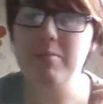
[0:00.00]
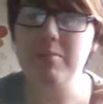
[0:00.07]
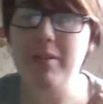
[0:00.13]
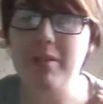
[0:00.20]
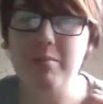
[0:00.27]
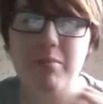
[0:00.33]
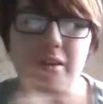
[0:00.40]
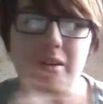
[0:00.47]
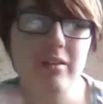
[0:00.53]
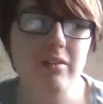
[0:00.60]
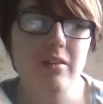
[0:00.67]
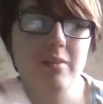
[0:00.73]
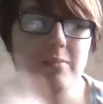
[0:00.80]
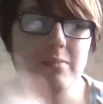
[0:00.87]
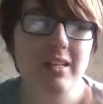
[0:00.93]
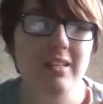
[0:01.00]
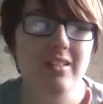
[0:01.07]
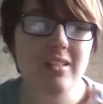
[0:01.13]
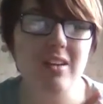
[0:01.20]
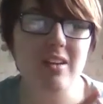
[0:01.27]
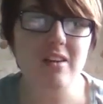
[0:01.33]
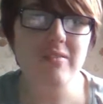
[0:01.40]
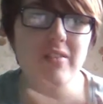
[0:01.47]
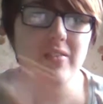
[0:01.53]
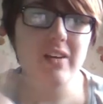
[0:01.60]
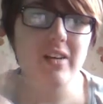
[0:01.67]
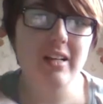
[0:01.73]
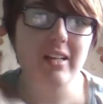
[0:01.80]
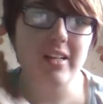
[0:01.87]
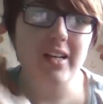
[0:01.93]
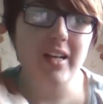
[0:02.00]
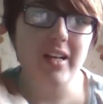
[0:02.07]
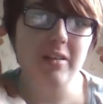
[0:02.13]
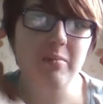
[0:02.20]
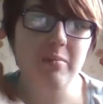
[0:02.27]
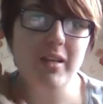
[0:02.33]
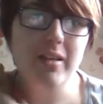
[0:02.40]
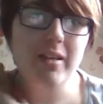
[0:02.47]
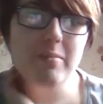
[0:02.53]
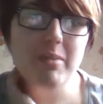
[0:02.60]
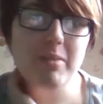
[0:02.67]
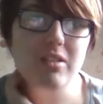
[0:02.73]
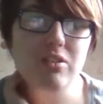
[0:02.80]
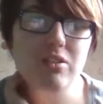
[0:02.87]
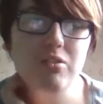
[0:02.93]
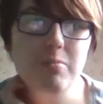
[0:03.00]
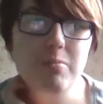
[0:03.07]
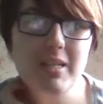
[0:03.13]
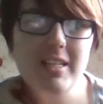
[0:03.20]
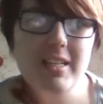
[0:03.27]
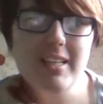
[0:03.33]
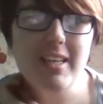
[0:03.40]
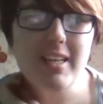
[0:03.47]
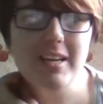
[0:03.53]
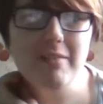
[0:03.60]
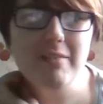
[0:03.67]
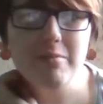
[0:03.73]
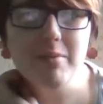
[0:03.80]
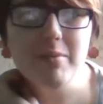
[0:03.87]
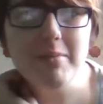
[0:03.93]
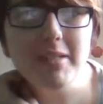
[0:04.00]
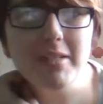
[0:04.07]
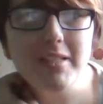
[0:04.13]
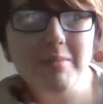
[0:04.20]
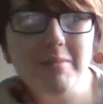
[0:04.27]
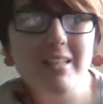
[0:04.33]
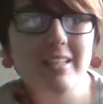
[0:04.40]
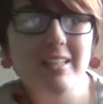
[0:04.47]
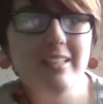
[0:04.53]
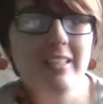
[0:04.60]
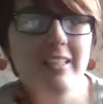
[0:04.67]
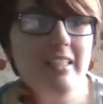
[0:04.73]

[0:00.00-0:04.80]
like bringing her up against the coffee van and kind of being a bit too PDA for public. I mean,